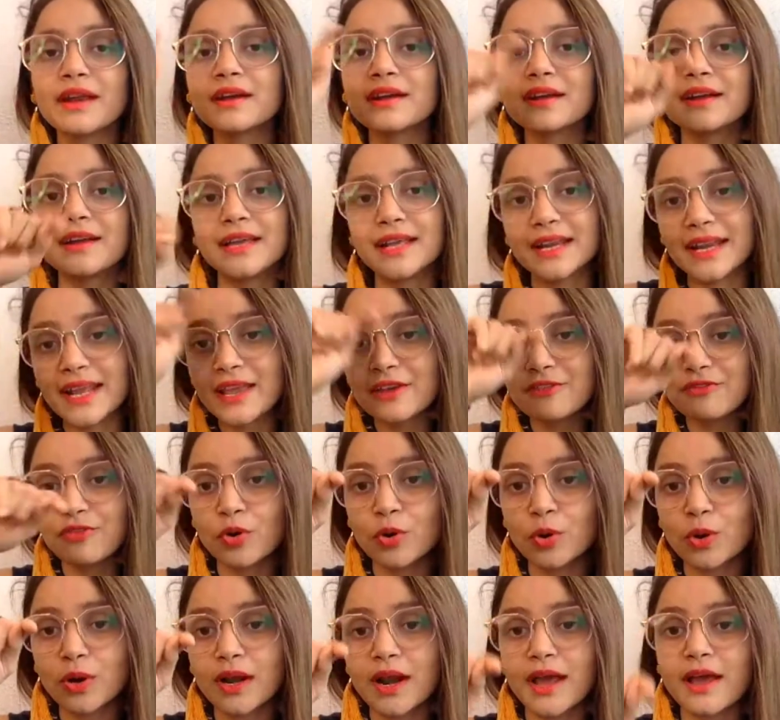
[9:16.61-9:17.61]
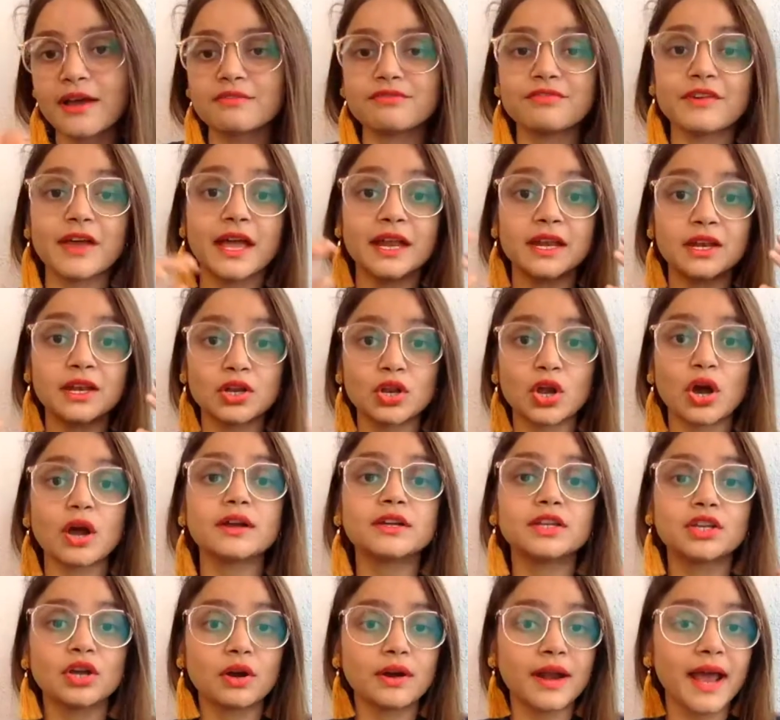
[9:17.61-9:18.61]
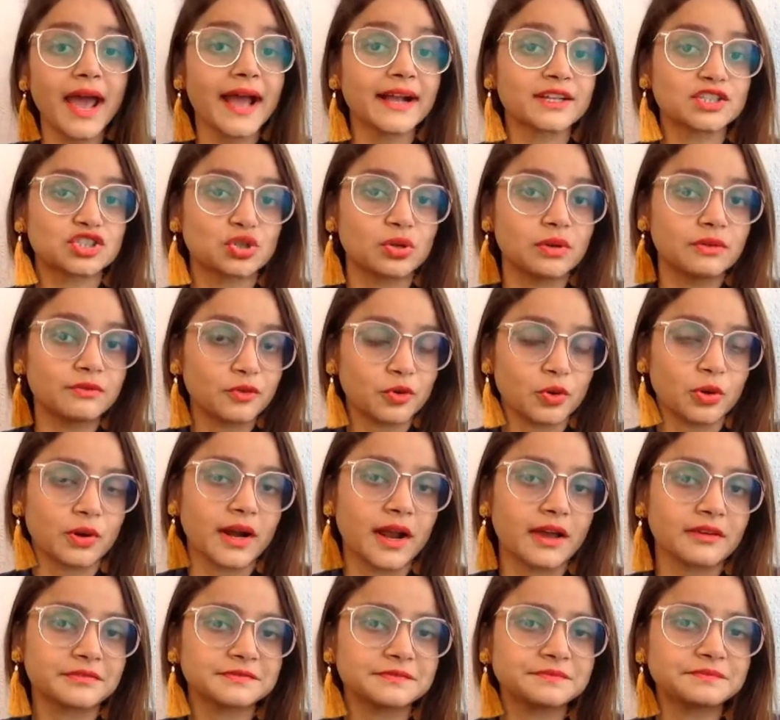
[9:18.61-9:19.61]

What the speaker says: a gray photograph and not your actual photograph.